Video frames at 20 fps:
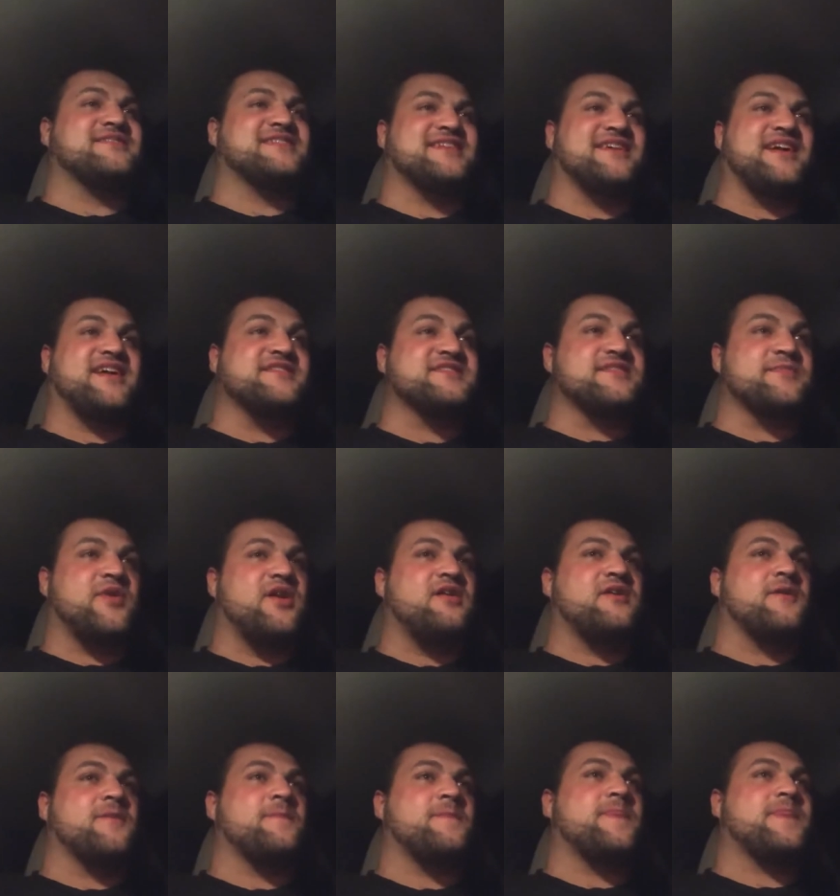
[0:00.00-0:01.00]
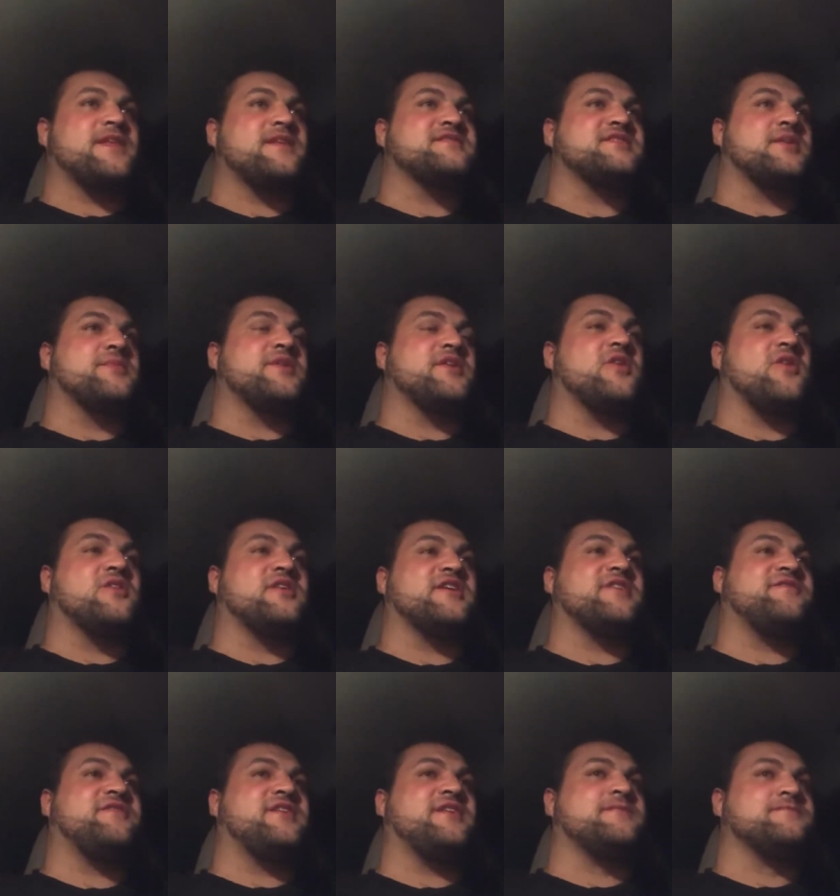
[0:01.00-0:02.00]
tonight and tomorrow. It's gonna be a whole lot
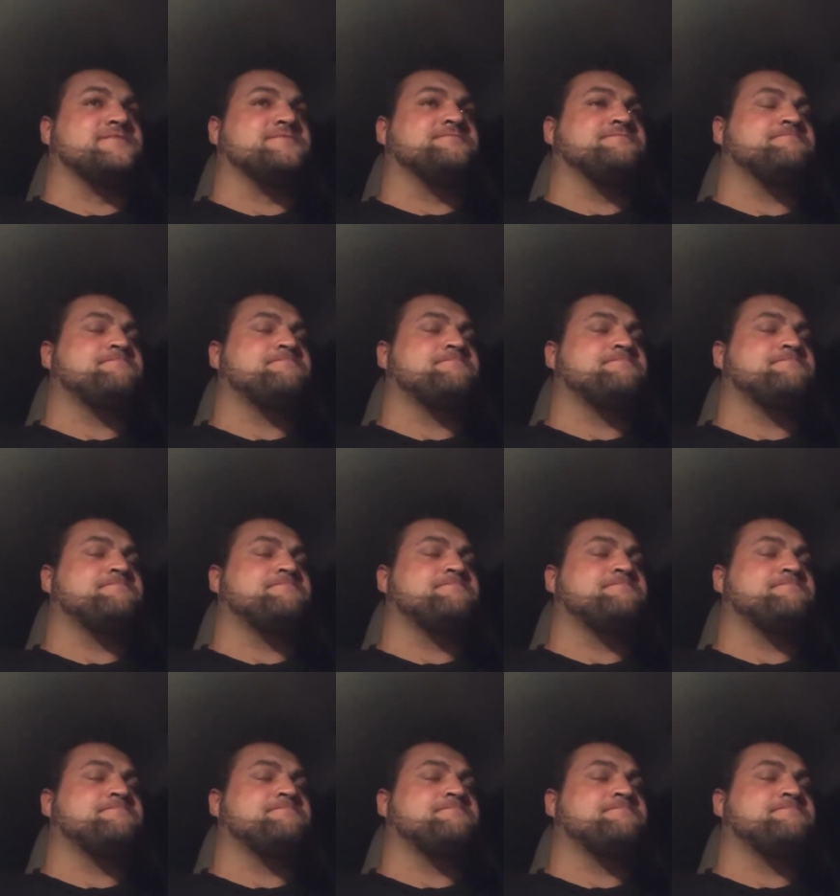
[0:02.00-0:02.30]
of fun.